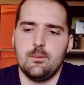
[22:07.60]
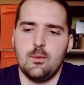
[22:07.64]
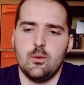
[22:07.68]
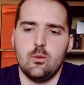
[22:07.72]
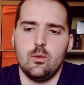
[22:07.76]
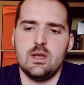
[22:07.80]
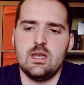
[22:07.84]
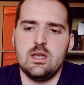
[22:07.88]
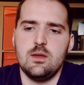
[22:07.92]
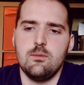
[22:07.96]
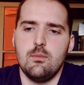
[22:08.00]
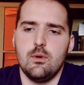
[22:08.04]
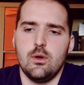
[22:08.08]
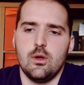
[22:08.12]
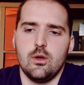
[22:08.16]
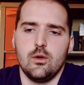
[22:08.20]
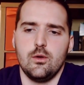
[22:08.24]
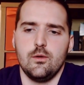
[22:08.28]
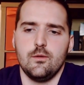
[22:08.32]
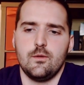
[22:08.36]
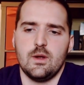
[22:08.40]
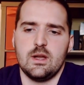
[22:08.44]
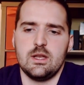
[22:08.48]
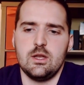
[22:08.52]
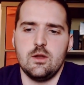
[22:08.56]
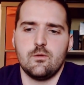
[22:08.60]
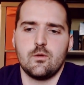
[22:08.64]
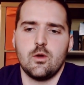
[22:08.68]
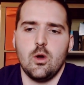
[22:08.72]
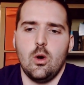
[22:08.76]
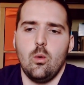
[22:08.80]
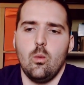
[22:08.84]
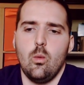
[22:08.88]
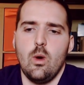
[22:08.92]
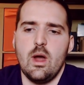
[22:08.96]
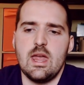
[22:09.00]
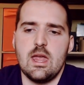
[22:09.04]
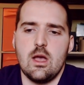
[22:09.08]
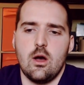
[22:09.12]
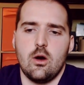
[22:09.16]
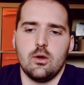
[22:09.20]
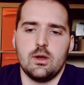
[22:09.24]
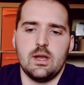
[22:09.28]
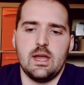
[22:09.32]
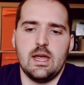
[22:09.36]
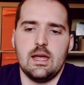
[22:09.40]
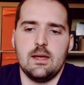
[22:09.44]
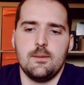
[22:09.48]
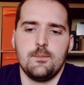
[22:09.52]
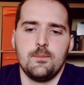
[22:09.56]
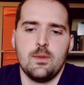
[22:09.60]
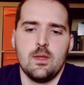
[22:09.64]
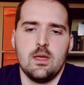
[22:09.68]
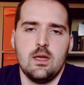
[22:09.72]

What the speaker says: but when you move and you've got weight on it,